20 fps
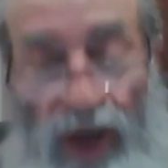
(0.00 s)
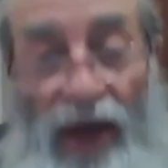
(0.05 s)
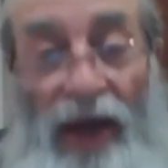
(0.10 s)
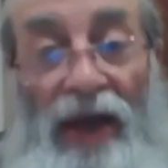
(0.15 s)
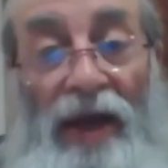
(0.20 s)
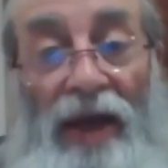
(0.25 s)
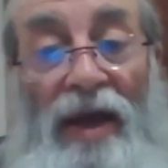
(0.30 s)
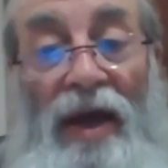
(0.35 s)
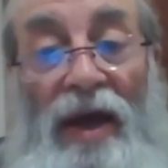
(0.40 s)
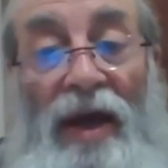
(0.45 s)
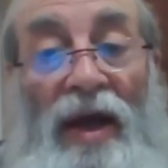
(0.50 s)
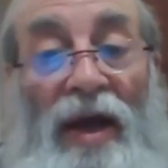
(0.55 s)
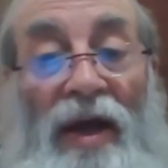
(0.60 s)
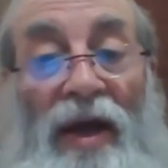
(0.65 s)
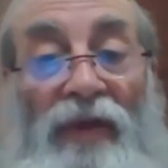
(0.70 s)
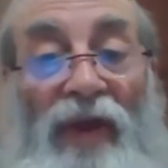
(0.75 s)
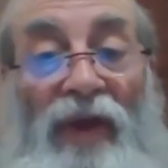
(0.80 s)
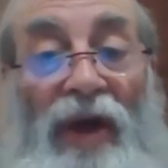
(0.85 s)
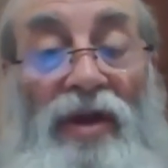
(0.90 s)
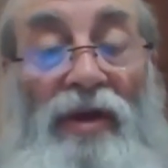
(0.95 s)
Hey,
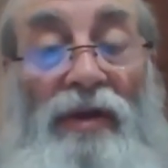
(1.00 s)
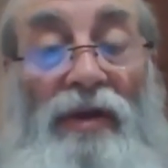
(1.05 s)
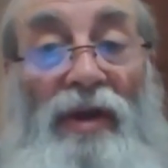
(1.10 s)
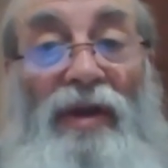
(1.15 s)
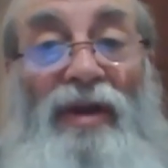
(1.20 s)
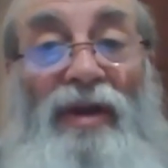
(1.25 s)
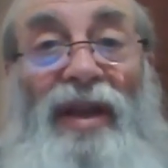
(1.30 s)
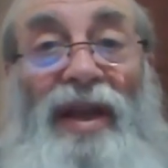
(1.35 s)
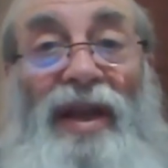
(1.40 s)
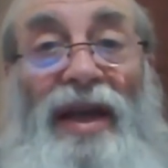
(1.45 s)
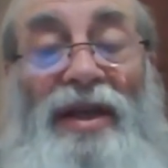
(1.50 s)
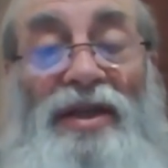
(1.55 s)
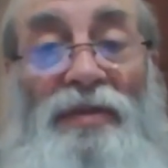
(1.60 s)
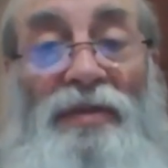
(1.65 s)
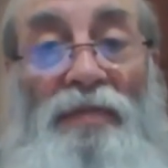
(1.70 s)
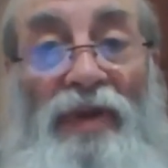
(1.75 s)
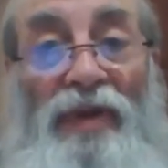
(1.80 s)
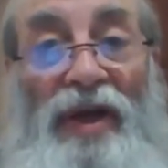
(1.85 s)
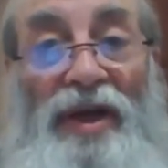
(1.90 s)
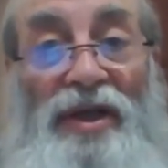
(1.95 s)
that you're the
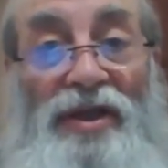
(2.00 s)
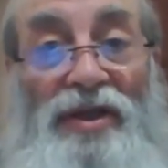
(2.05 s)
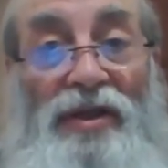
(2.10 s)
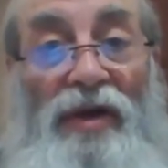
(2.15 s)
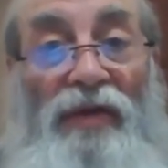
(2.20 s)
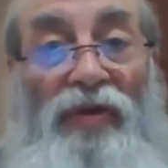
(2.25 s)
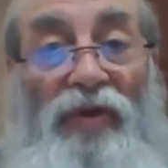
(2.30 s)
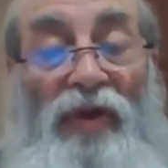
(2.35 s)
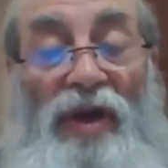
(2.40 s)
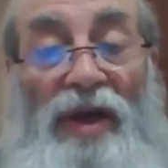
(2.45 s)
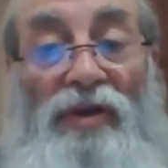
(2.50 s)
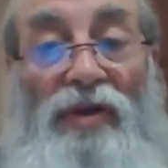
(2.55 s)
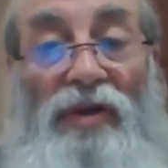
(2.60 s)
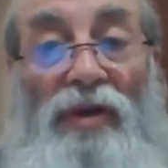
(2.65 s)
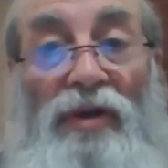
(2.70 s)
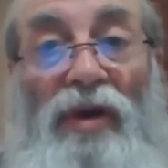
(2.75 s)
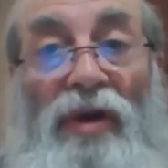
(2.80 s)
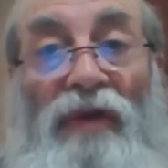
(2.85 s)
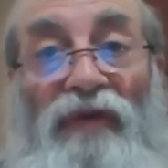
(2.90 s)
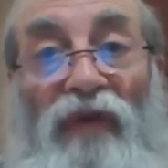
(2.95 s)
last place you think
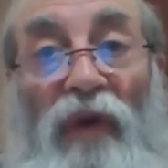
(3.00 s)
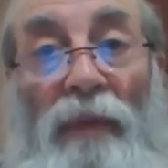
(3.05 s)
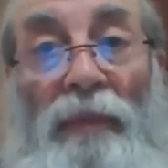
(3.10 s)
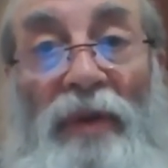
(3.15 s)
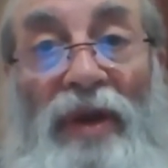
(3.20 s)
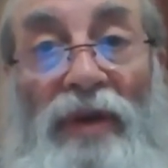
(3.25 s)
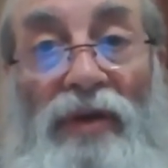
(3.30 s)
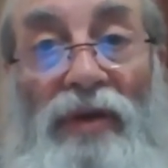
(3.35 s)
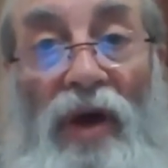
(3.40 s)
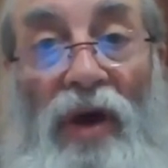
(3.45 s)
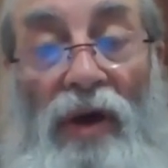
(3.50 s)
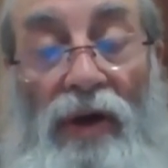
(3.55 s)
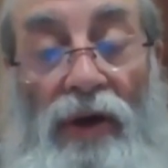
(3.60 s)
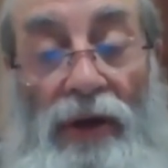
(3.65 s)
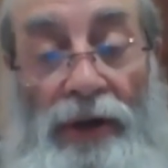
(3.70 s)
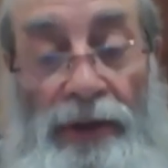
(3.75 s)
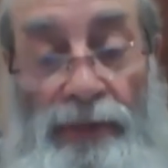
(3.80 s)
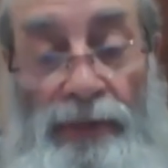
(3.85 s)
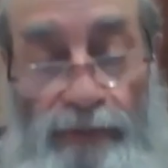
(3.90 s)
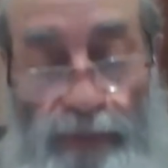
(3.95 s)
to look for
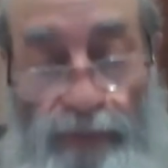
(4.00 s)
Bitochoin.